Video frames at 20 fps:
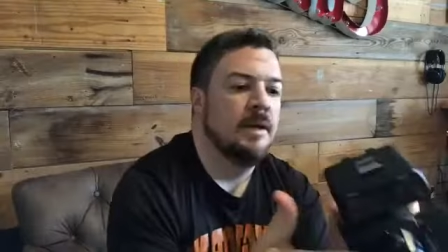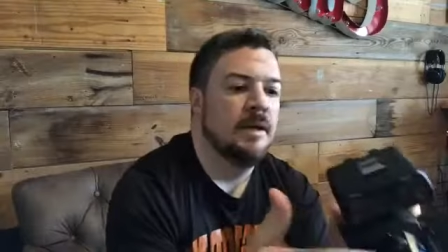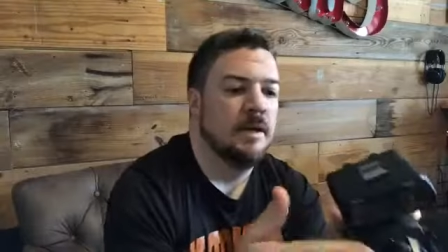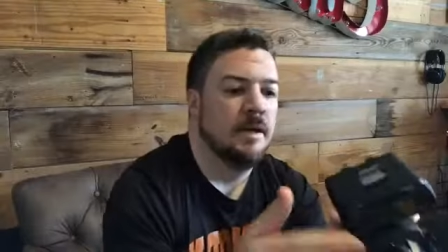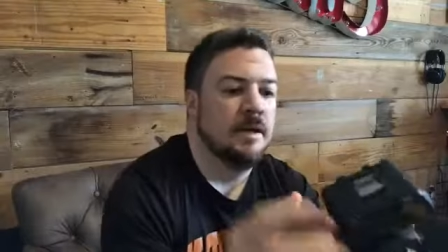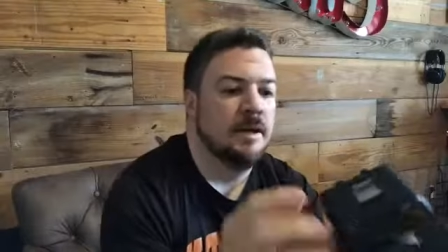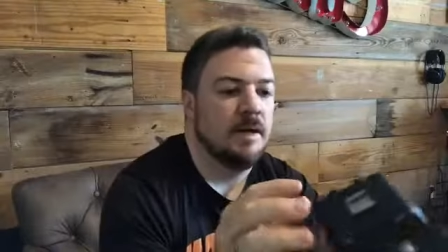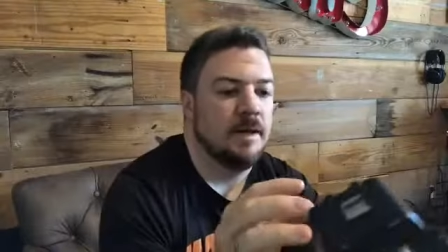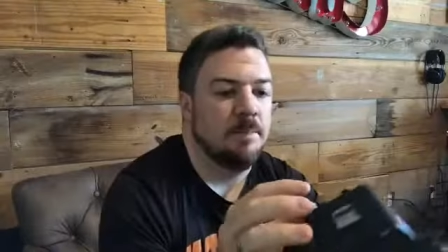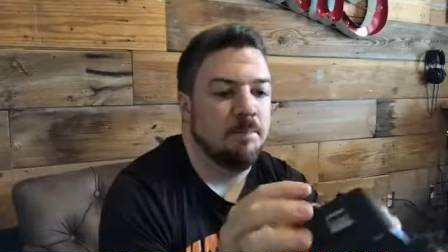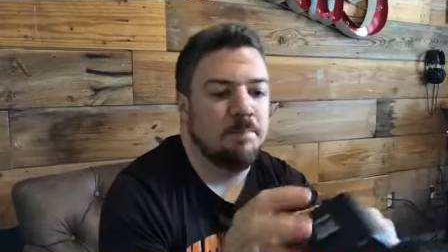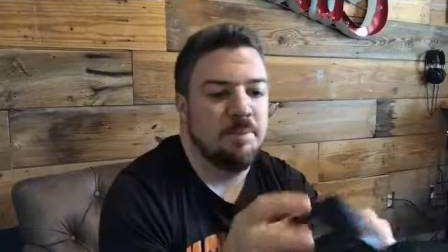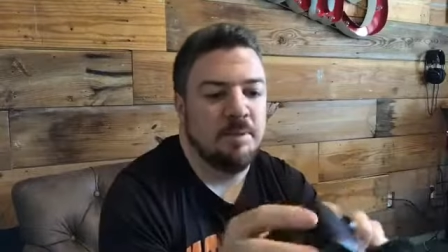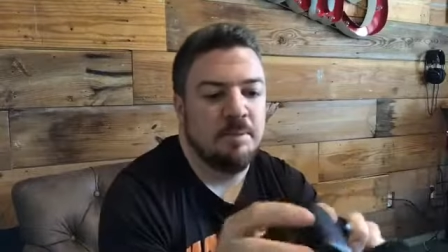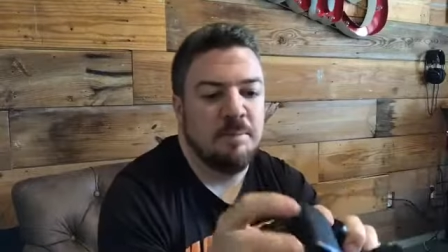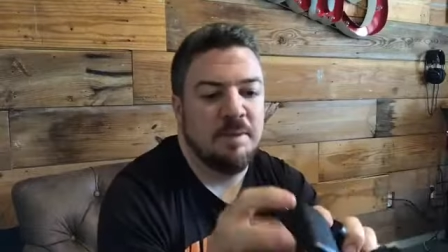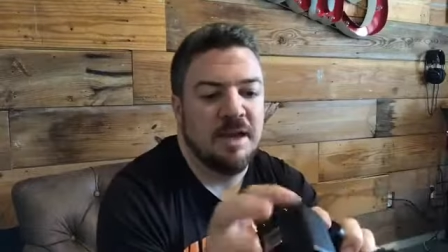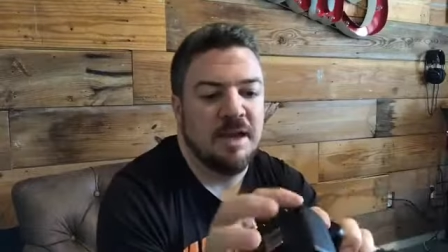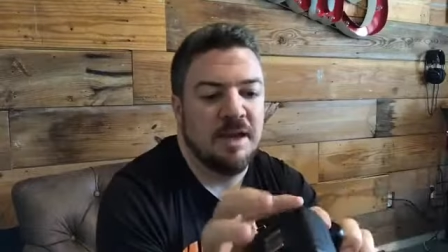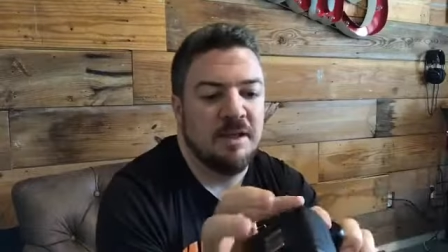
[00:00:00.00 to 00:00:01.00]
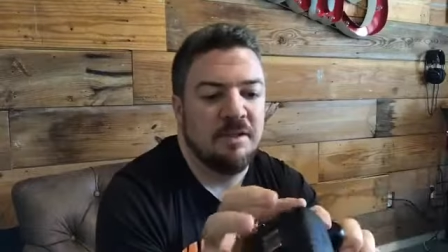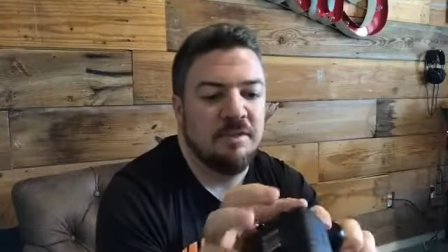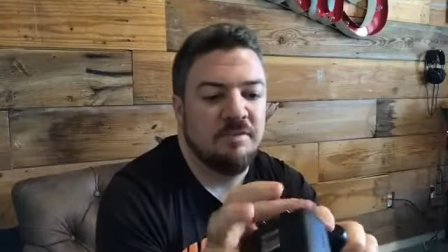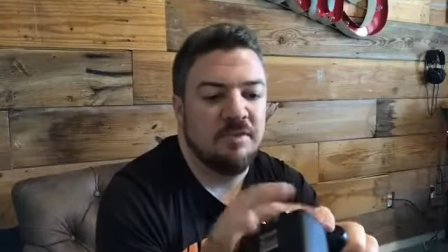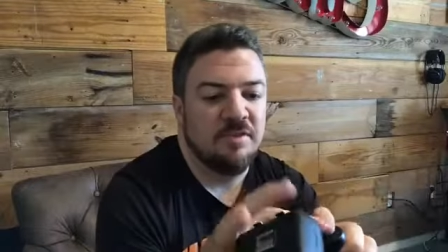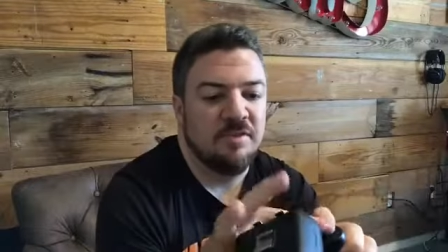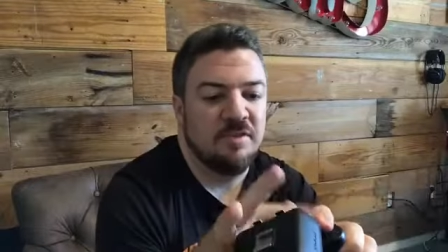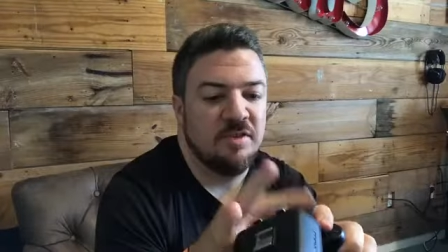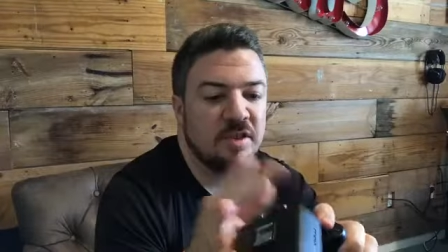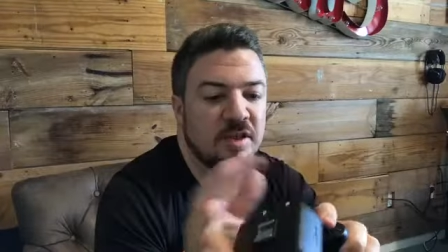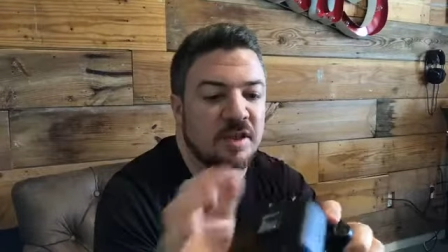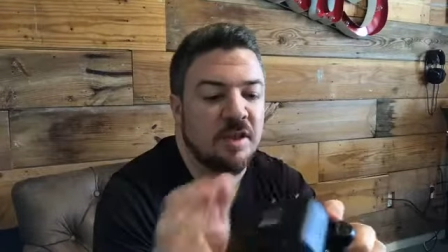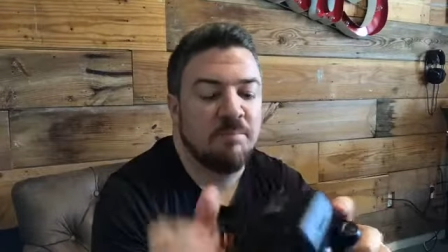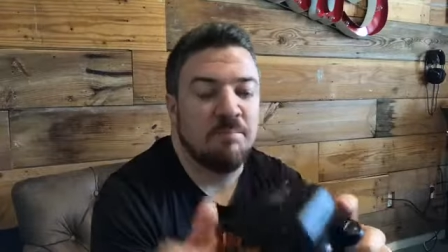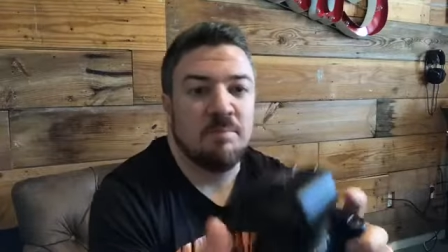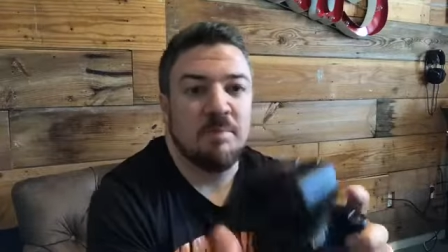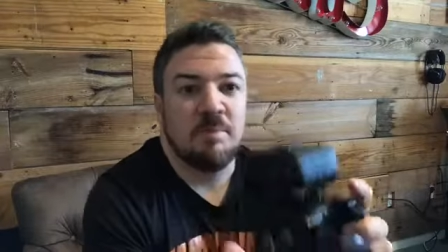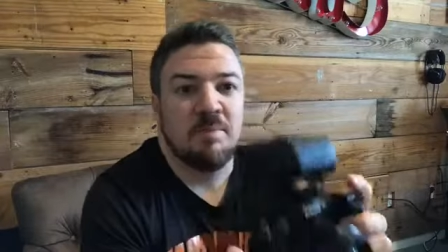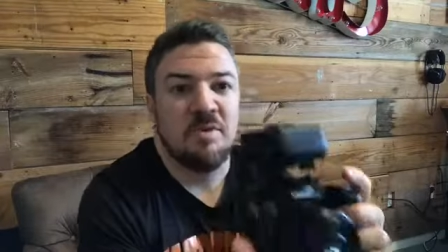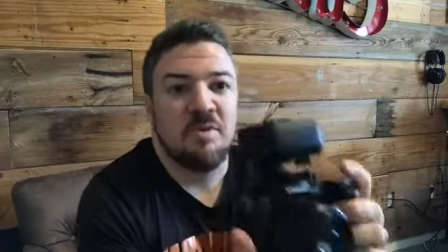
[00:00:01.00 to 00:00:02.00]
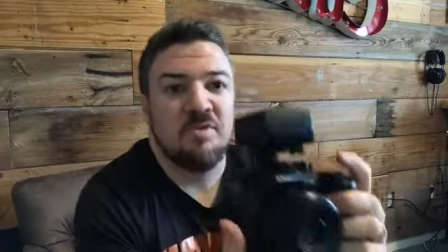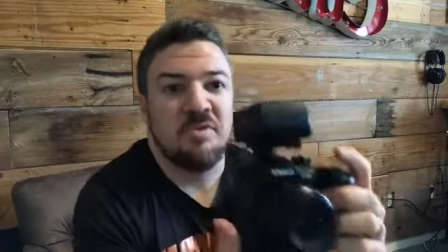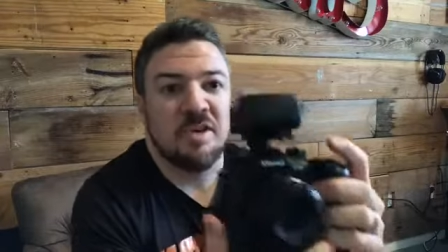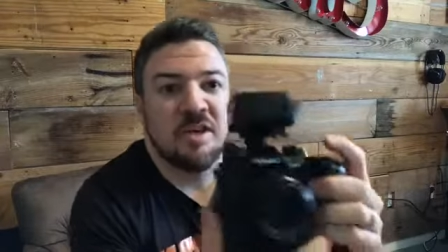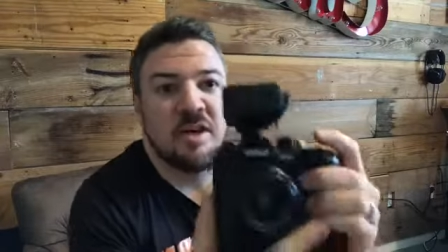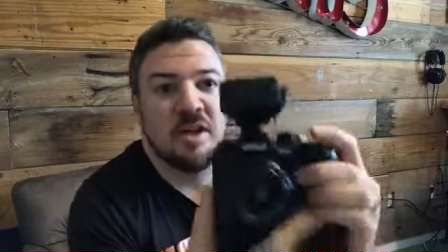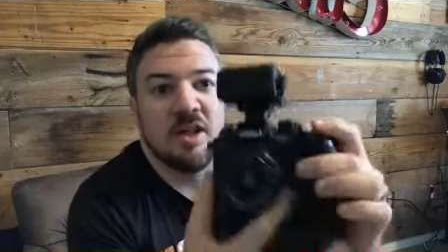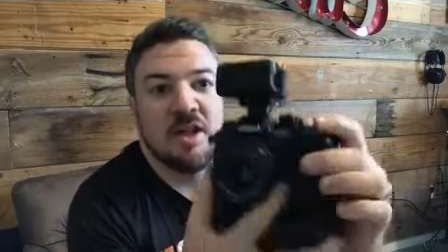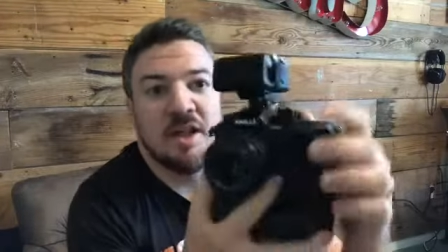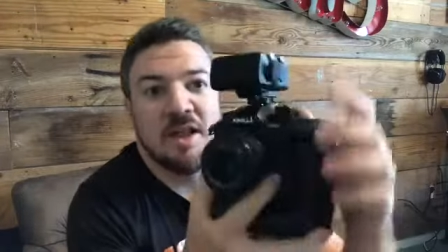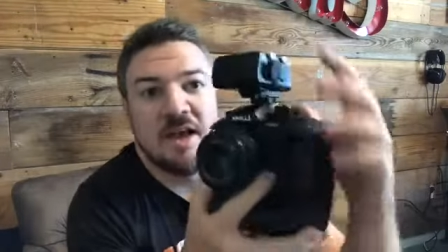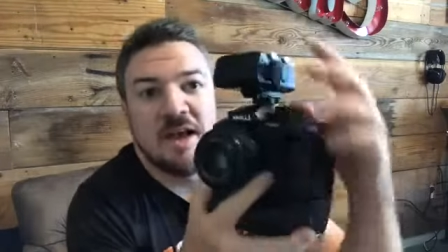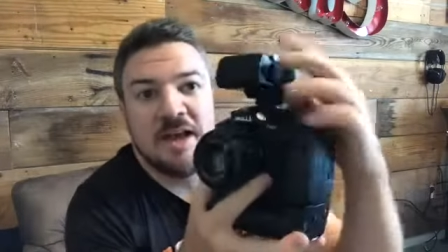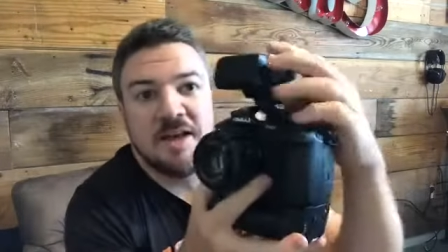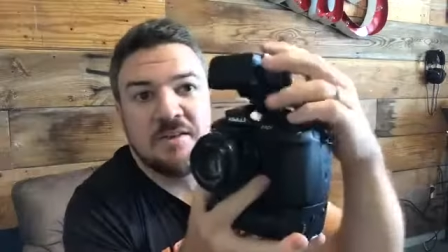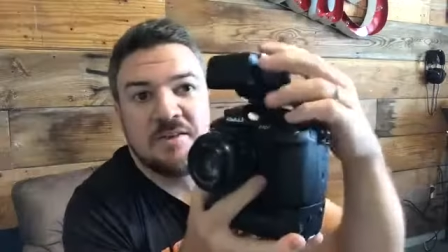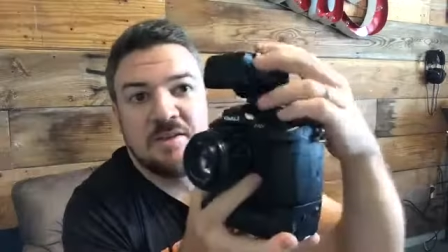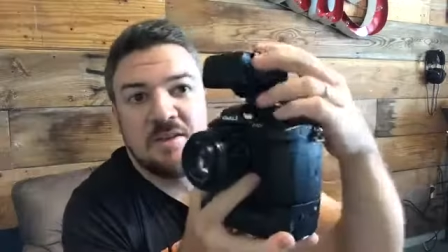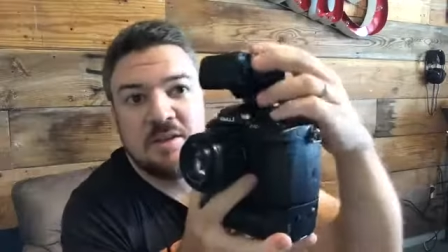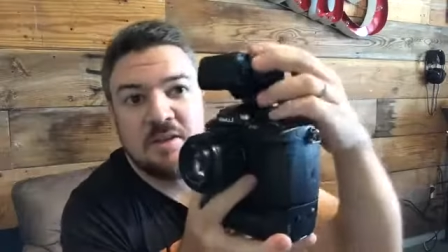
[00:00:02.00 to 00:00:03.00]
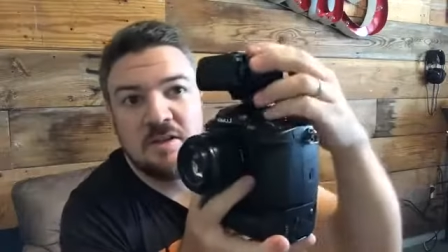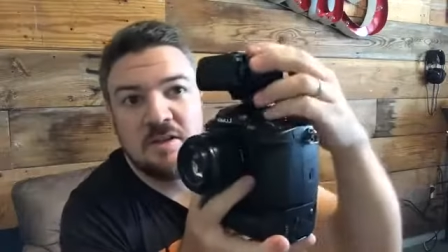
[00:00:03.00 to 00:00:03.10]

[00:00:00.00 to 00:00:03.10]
But man, I love this thing. I'm using it a lot.